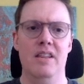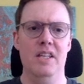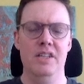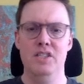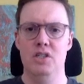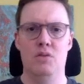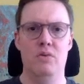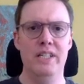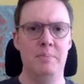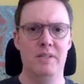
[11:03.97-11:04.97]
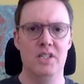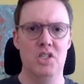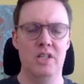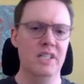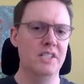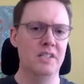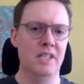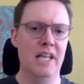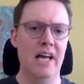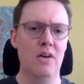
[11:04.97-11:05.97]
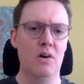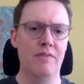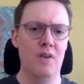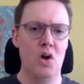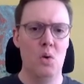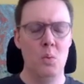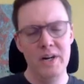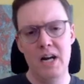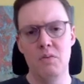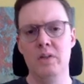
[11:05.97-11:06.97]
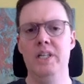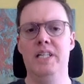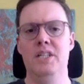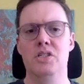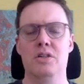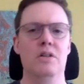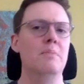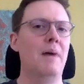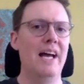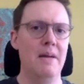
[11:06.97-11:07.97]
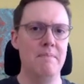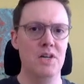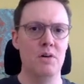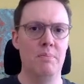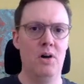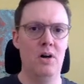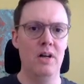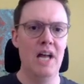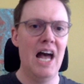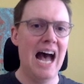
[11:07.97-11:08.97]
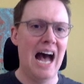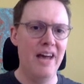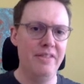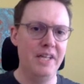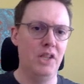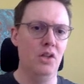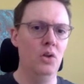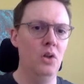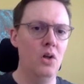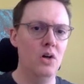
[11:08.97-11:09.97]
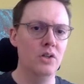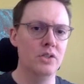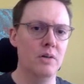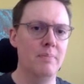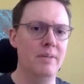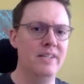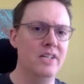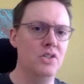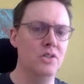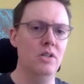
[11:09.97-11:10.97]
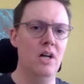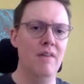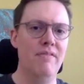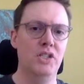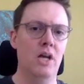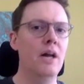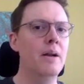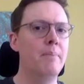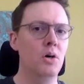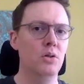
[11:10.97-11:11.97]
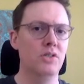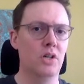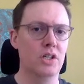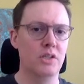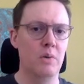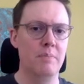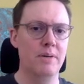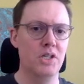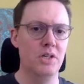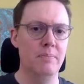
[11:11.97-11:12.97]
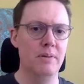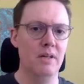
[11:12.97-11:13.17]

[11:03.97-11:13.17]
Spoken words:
this is a race position. This is a Najdorf. We're not really concerned by a mere pawn. I think the long-term potential of this unopposed dark square bishop,